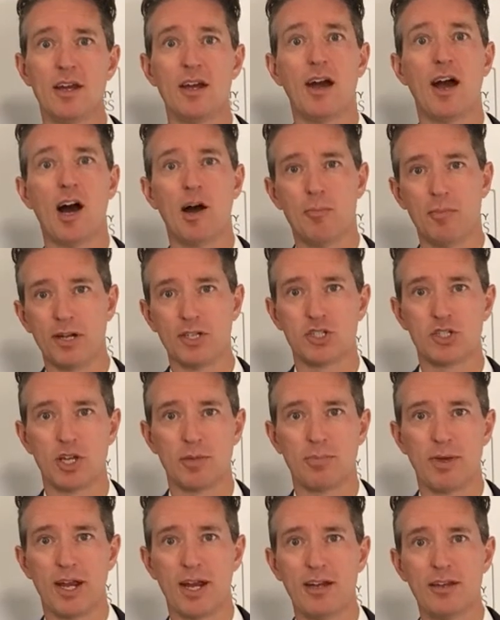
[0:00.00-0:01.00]
how much they
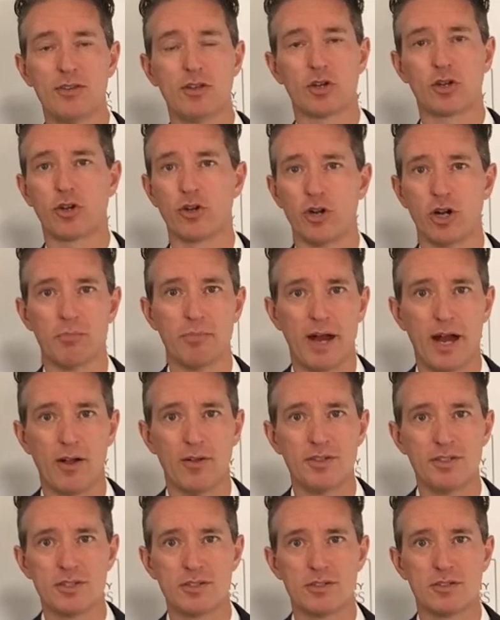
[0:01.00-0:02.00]
paid, their current
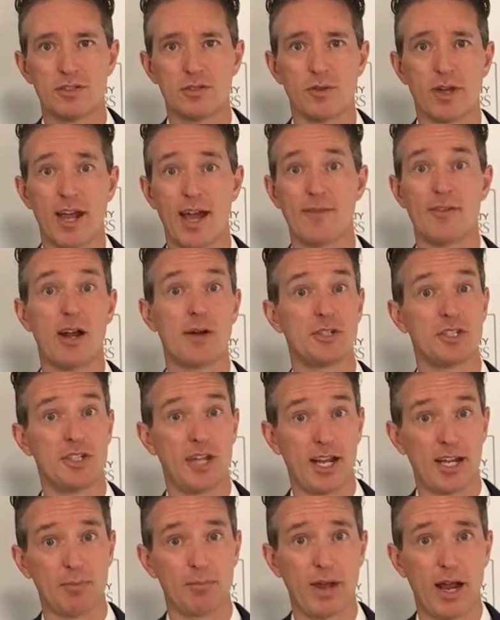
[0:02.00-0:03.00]
balance, do they have an
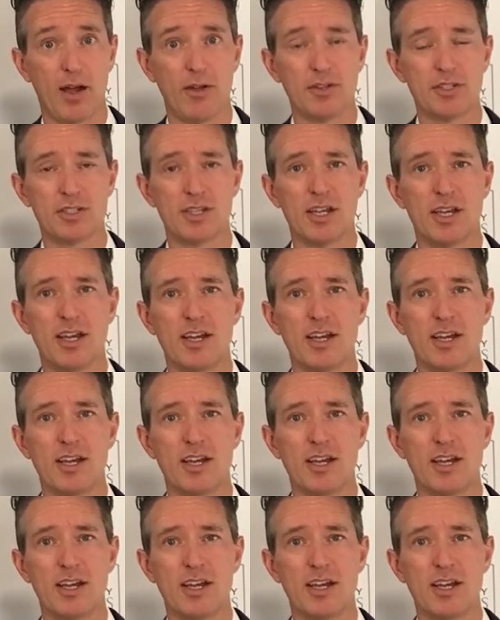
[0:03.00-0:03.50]
outstanding balance.